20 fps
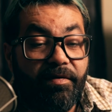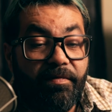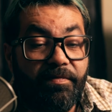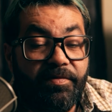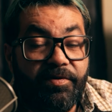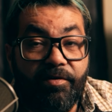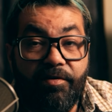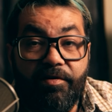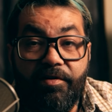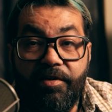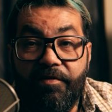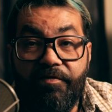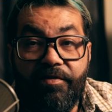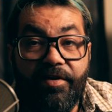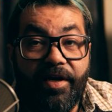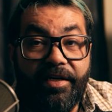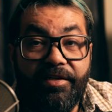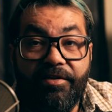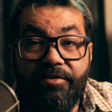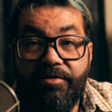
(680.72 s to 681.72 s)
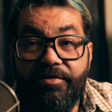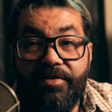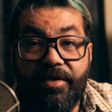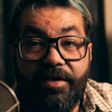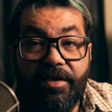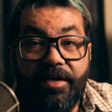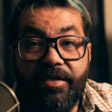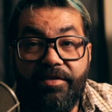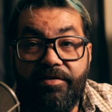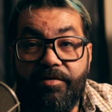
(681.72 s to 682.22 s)
So, you know, if you like to use the
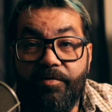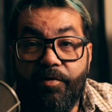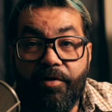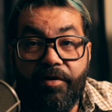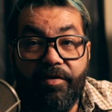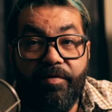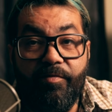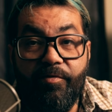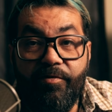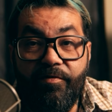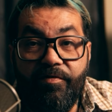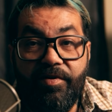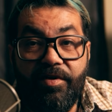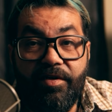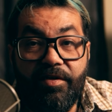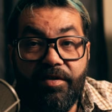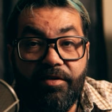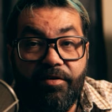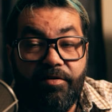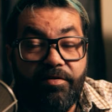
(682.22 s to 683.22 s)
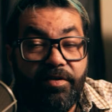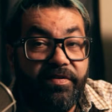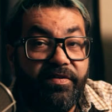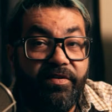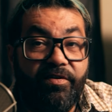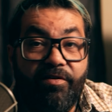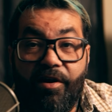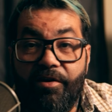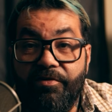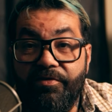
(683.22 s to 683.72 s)
links to order the movie, you know, it
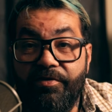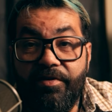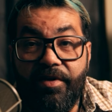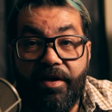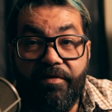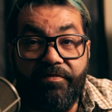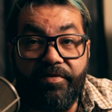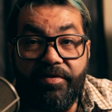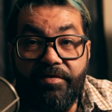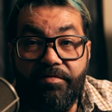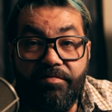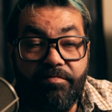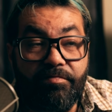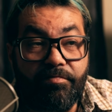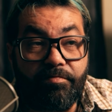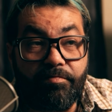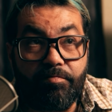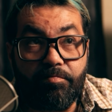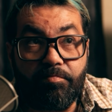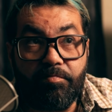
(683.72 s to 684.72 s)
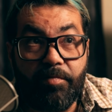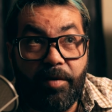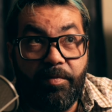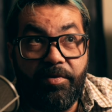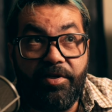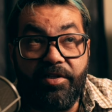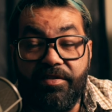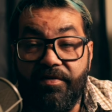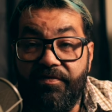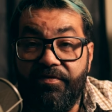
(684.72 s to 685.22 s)
doesn't cost you nothing. Maybe
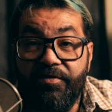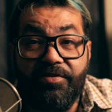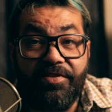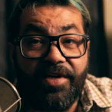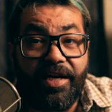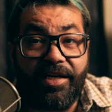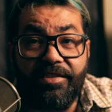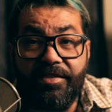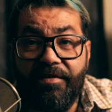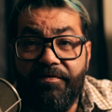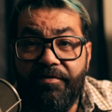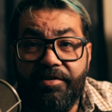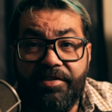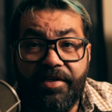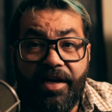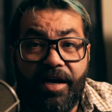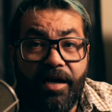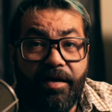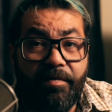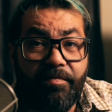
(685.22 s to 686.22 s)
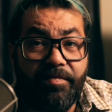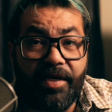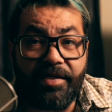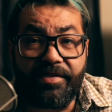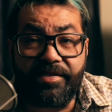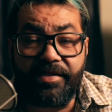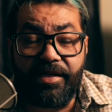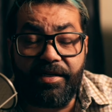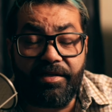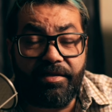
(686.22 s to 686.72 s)
just a few seconds of your time.
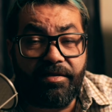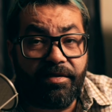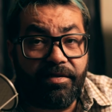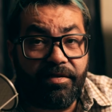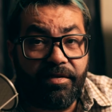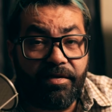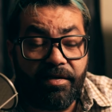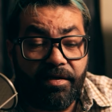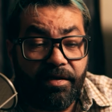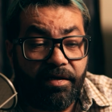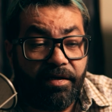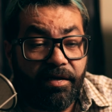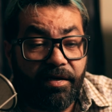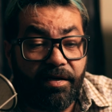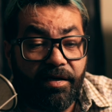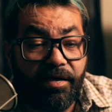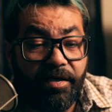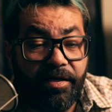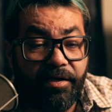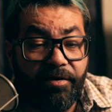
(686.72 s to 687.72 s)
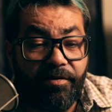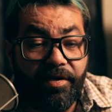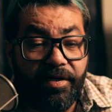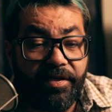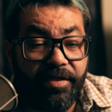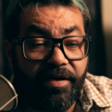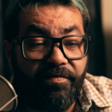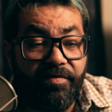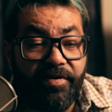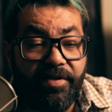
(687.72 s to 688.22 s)
That's it. You know,
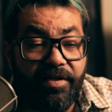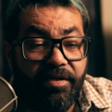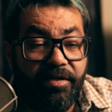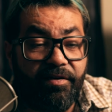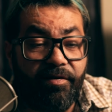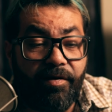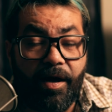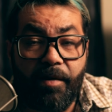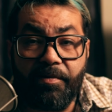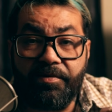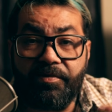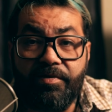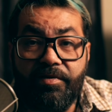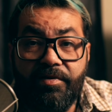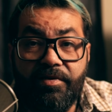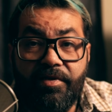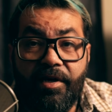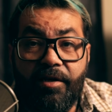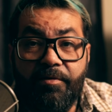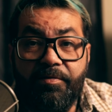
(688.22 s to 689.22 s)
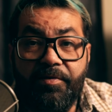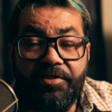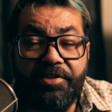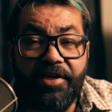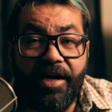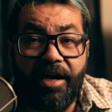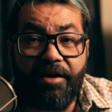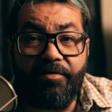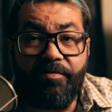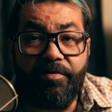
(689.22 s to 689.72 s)
it definitely, you know, helps the
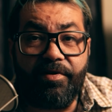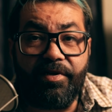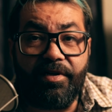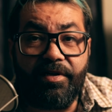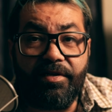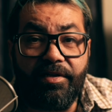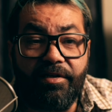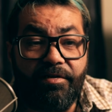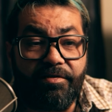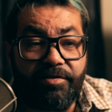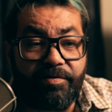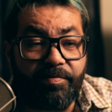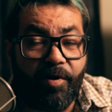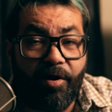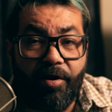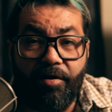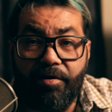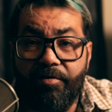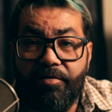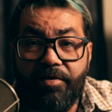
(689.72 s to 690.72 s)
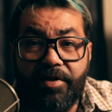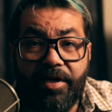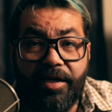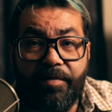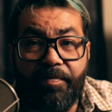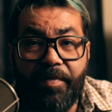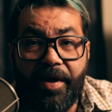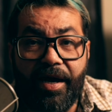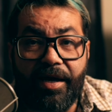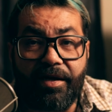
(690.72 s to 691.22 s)
channel with a, you know, small little
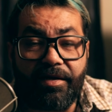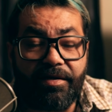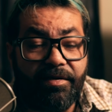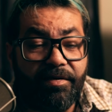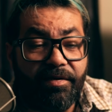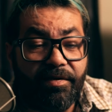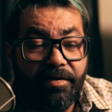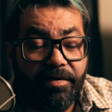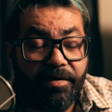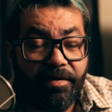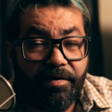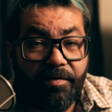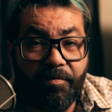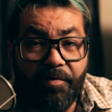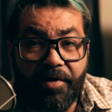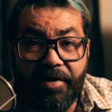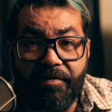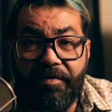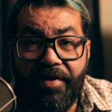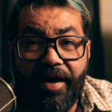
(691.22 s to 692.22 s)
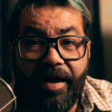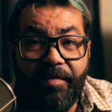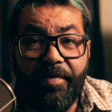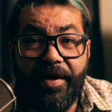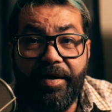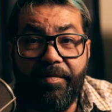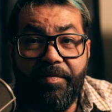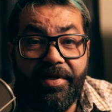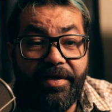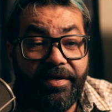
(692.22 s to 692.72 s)
kickback, whatever that
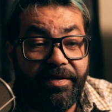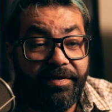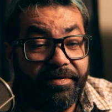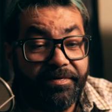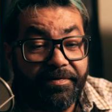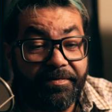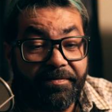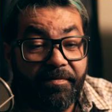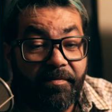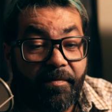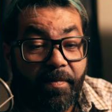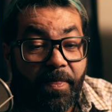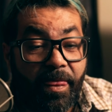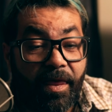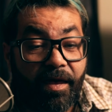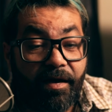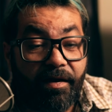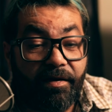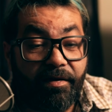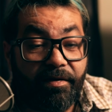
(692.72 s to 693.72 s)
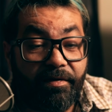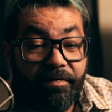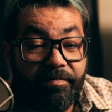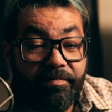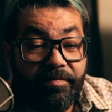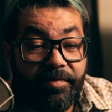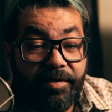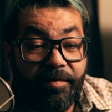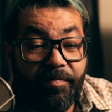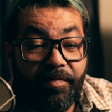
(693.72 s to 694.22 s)
may be. You
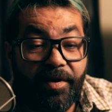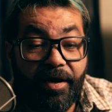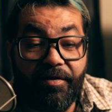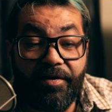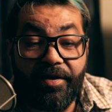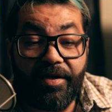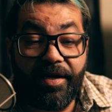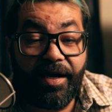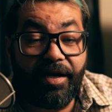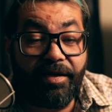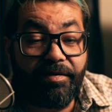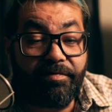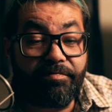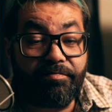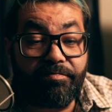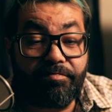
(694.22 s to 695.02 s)
know, but other than that,